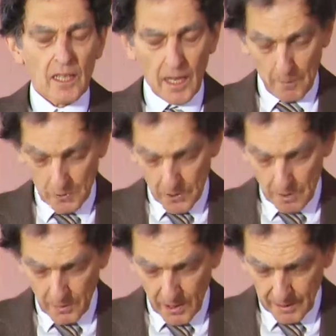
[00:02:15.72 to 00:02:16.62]
It was
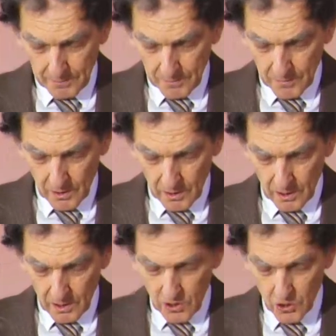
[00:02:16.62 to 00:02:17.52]
written by
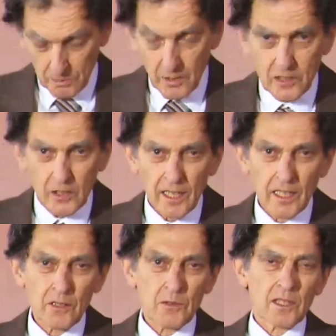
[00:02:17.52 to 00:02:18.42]
John
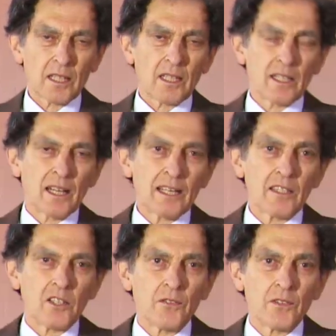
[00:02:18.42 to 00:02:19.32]
McCrae, who was a
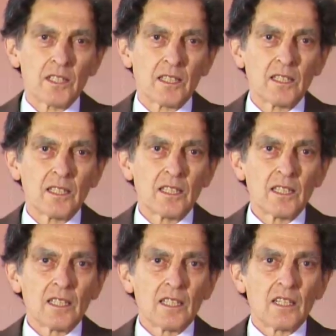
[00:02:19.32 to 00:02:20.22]
Canadian officer,
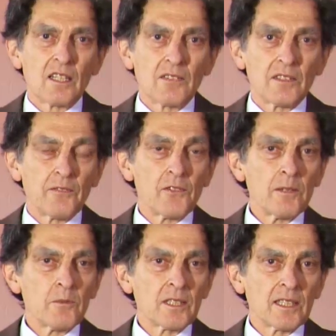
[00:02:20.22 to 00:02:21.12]
after a
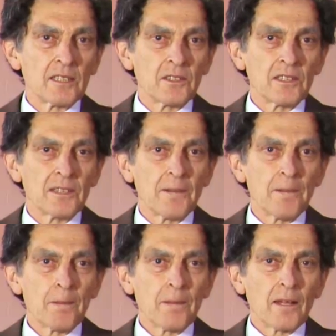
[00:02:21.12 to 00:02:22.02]
friend was killed,
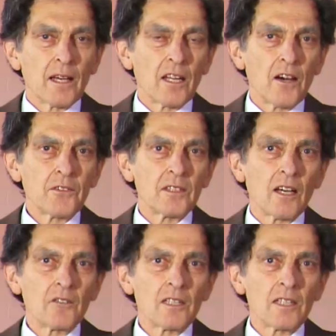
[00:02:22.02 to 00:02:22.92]
and after
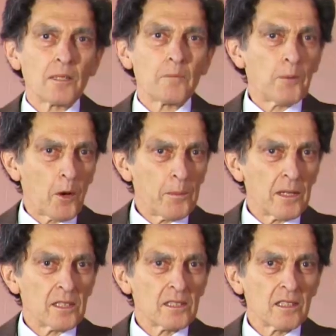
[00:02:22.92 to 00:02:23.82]
noticing
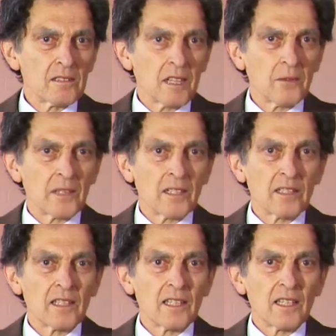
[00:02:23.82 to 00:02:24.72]
poppies growing
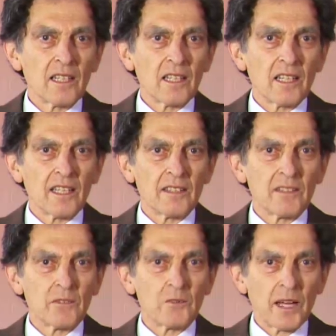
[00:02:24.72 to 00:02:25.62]

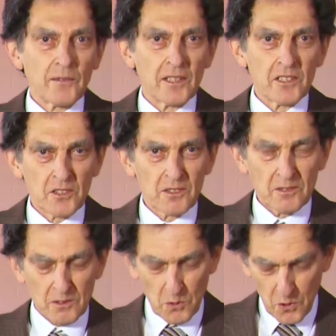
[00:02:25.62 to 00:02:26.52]
in ravaged
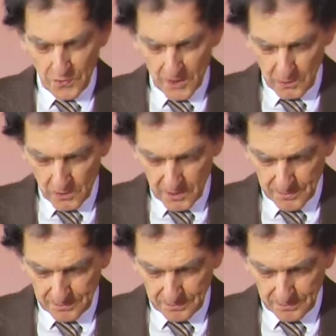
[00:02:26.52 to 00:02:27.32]
war fields.